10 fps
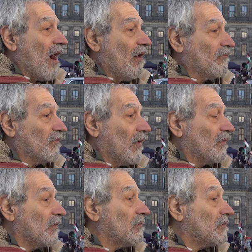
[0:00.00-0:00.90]
of
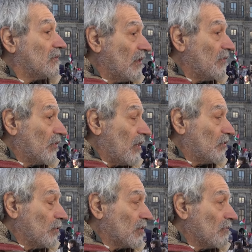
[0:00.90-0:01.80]
the Center for
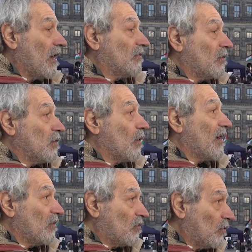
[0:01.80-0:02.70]
Constitutional Rights in New
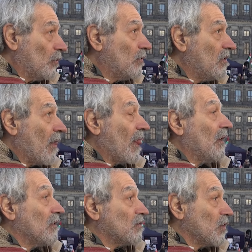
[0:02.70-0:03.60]
York has sued
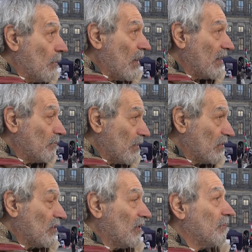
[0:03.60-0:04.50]
Joe Biden,
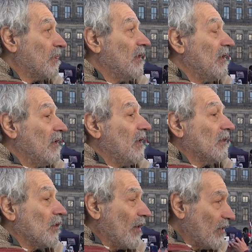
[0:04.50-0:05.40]
president,
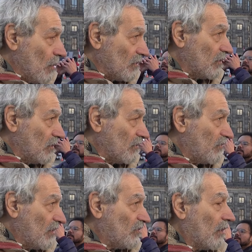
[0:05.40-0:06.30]
Lloyd Austin, the
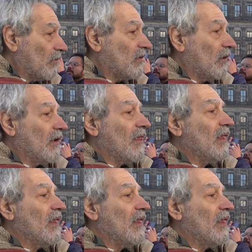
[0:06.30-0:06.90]
defense secretary,